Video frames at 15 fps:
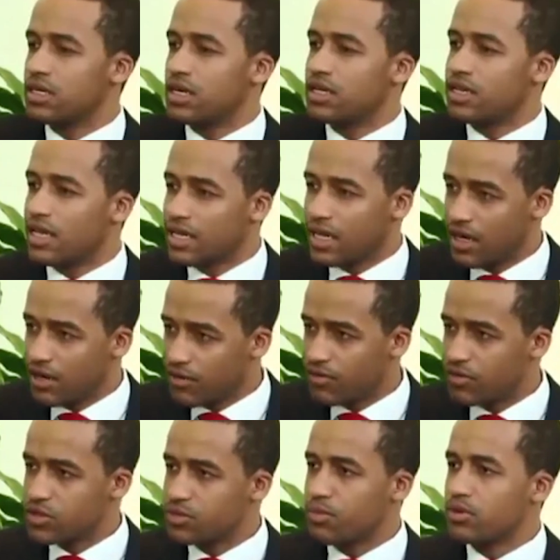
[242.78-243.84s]
that kind of
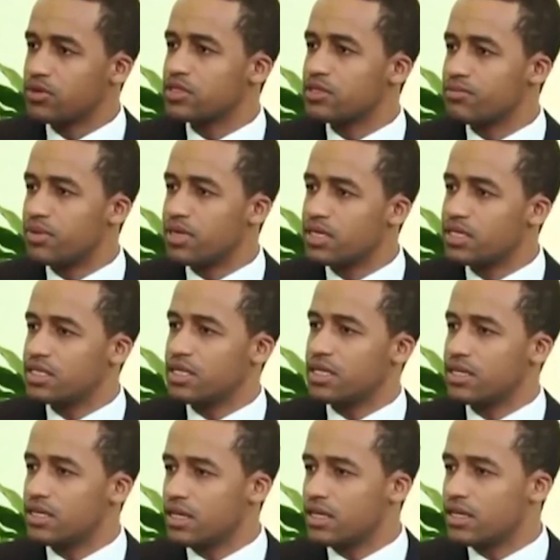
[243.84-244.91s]
responsibility
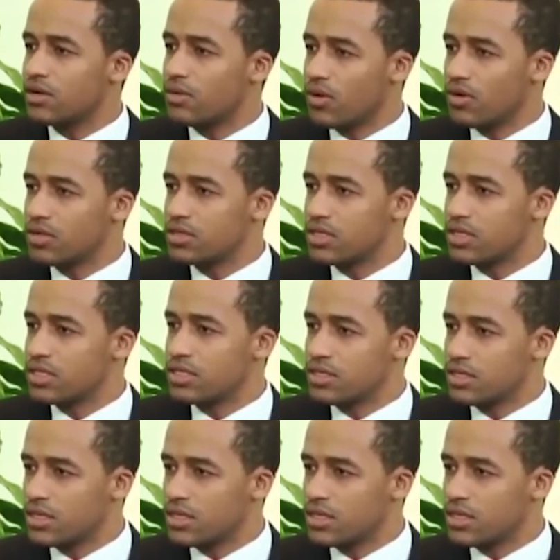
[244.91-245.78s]
and equality that